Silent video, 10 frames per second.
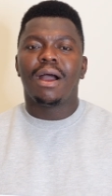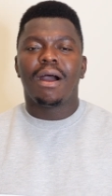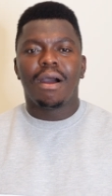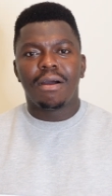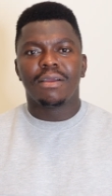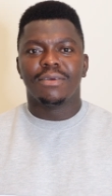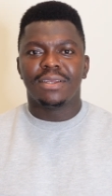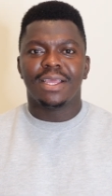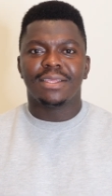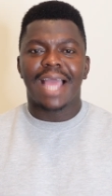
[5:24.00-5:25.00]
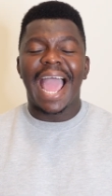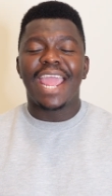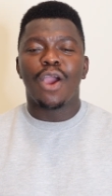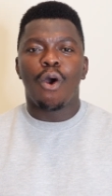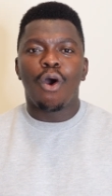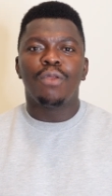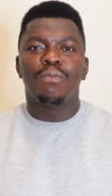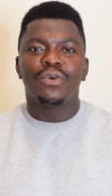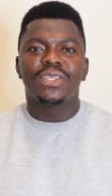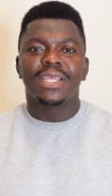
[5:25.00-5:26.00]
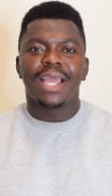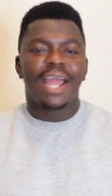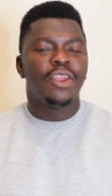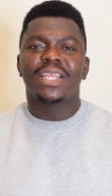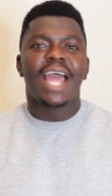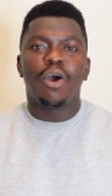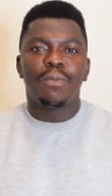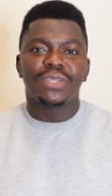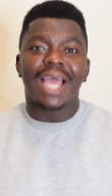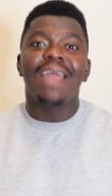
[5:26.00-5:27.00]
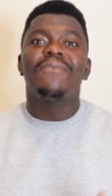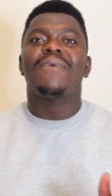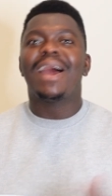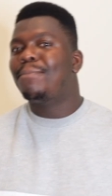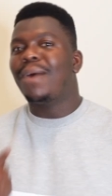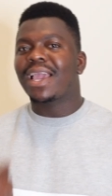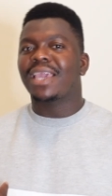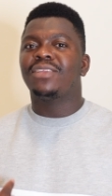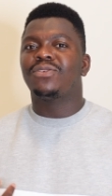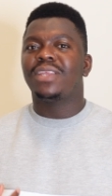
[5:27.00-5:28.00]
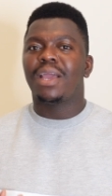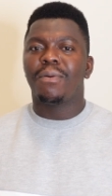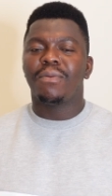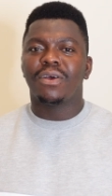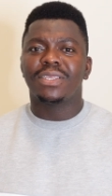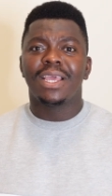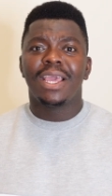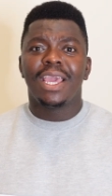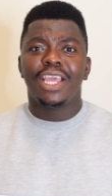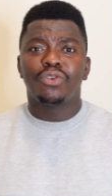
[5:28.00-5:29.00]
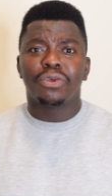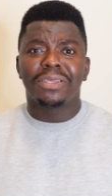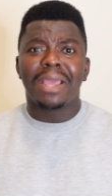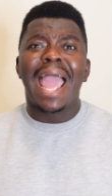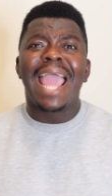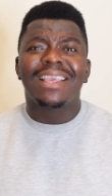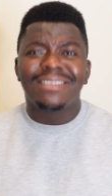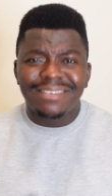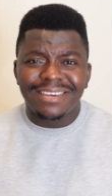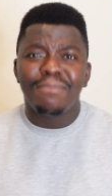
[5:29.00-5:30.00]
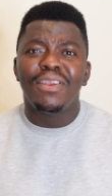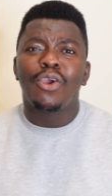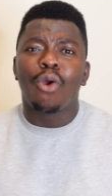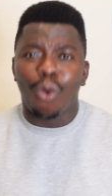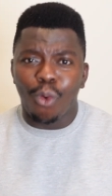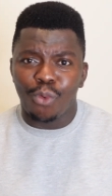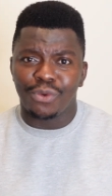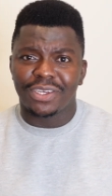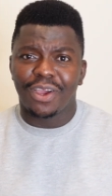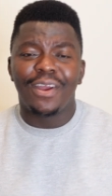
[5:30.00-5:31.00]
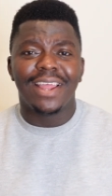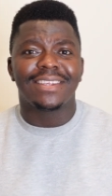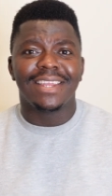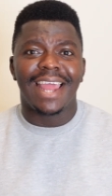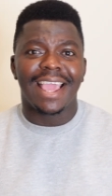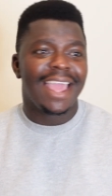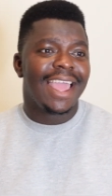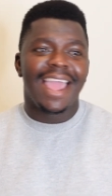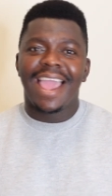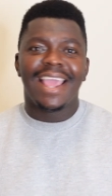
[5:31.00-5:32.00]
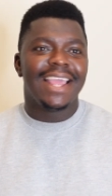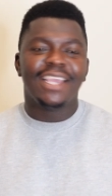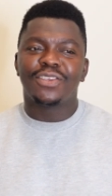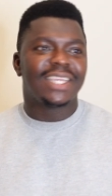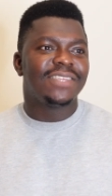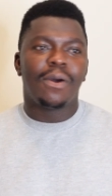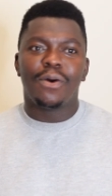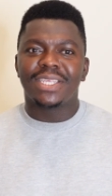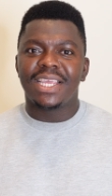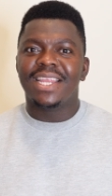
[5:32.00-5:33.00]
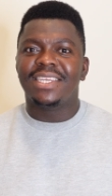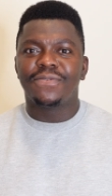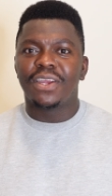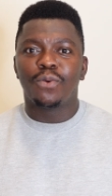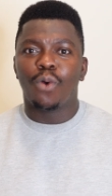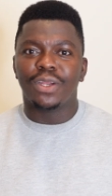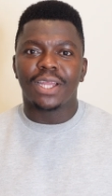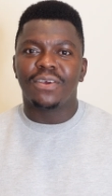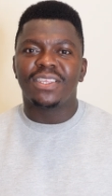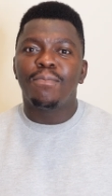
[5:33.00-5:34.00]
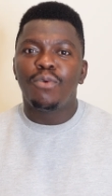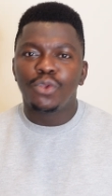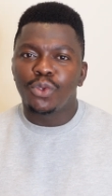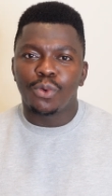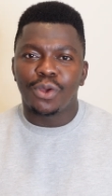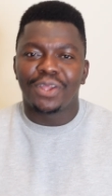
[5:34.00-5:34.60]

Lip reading: Oh goodness, I ran back into the airport because it was extremely cold. Honestly, like, it was as if I was in a different world. I was in Pluto,